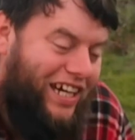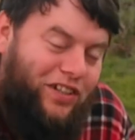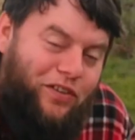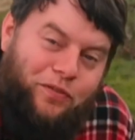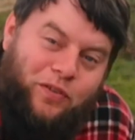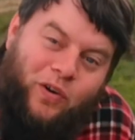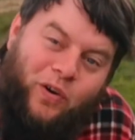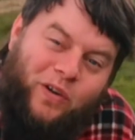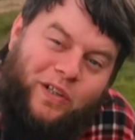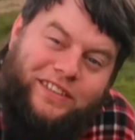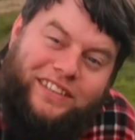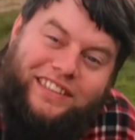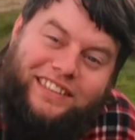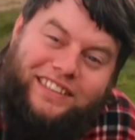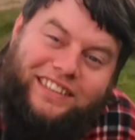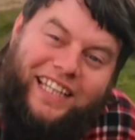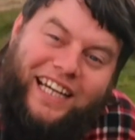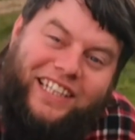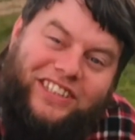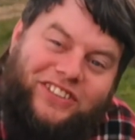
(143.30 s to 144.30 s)
and of course
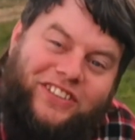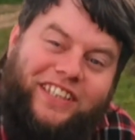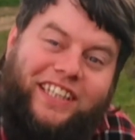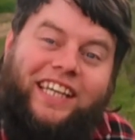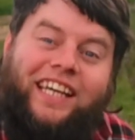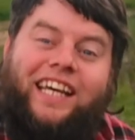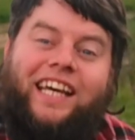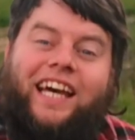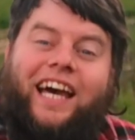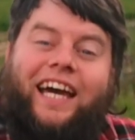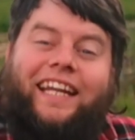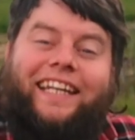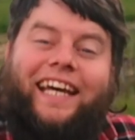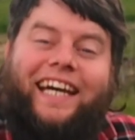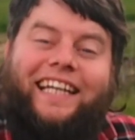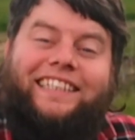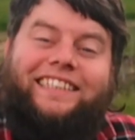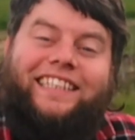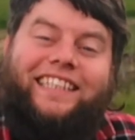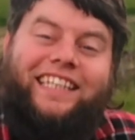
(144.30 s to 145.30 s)
it's naturally an
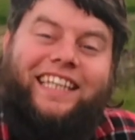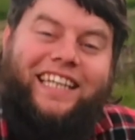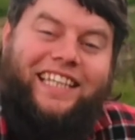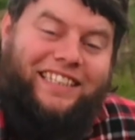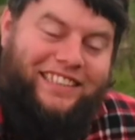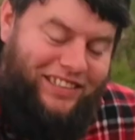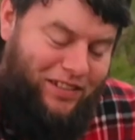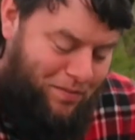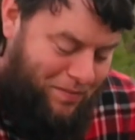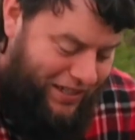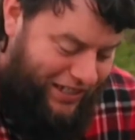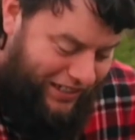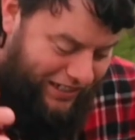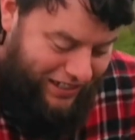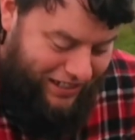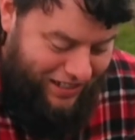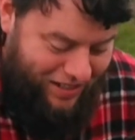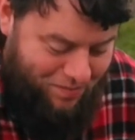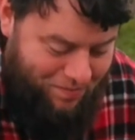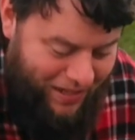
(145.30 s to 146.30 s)
antihistamine,
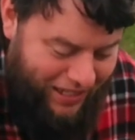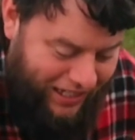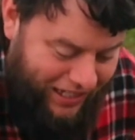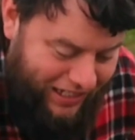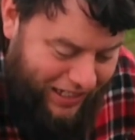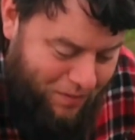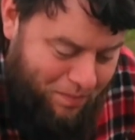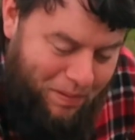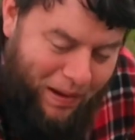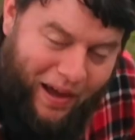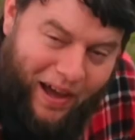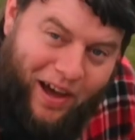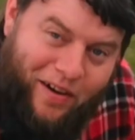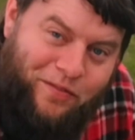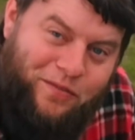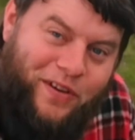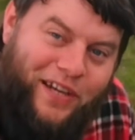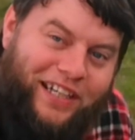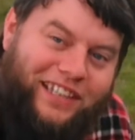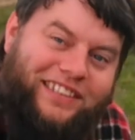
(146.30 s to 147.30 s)
making it
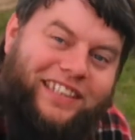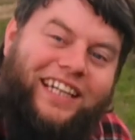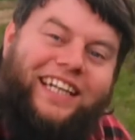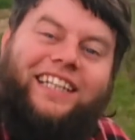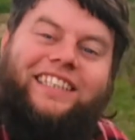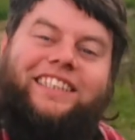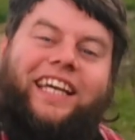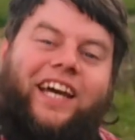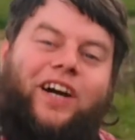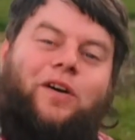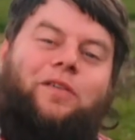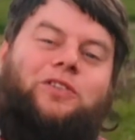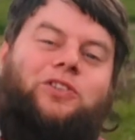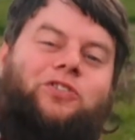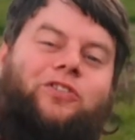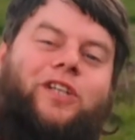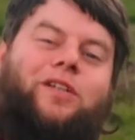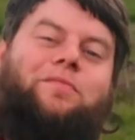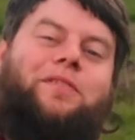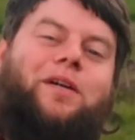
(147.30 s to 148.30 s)
perfect to help
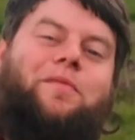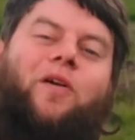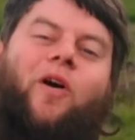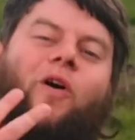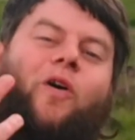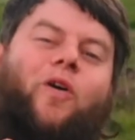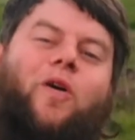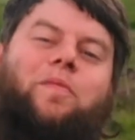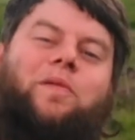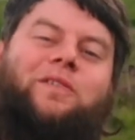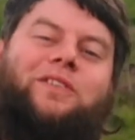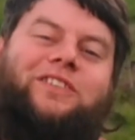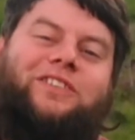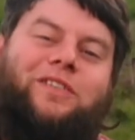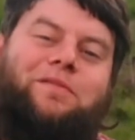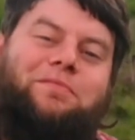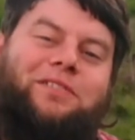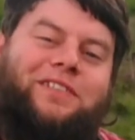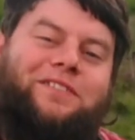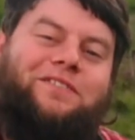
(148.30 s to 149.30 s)
treat them horrible
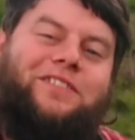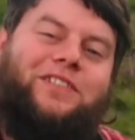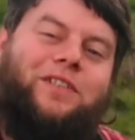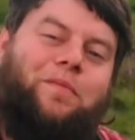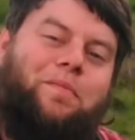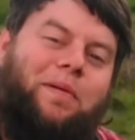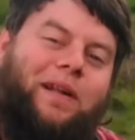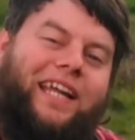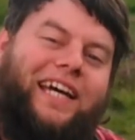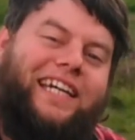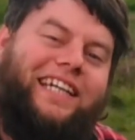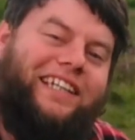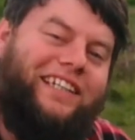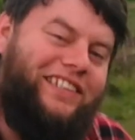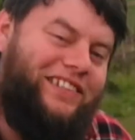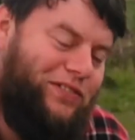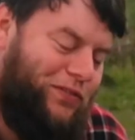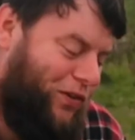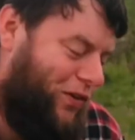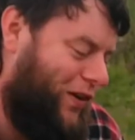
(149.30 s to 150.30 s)
symptoms that plague
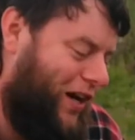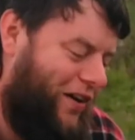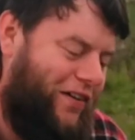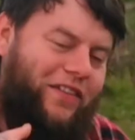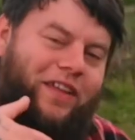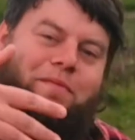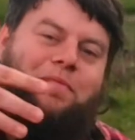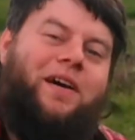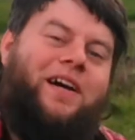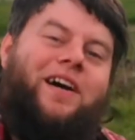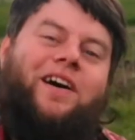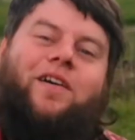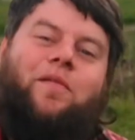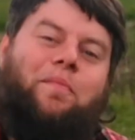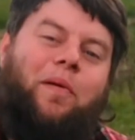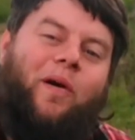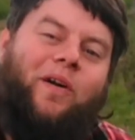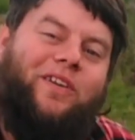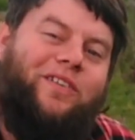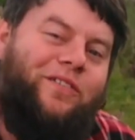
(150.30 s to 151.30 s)
us throughout them
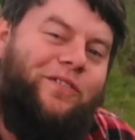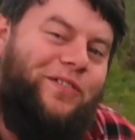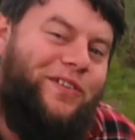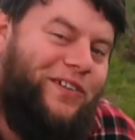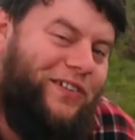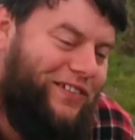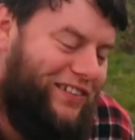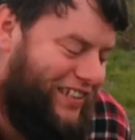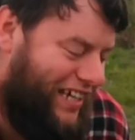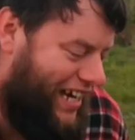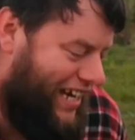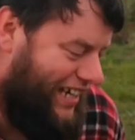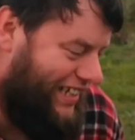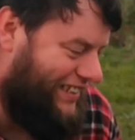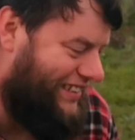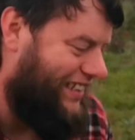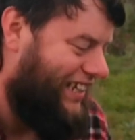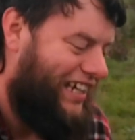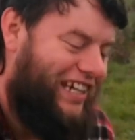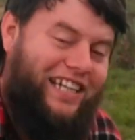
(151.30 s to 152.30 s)
pollen-filled
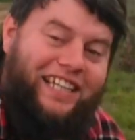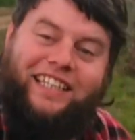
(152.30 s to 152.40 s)
days.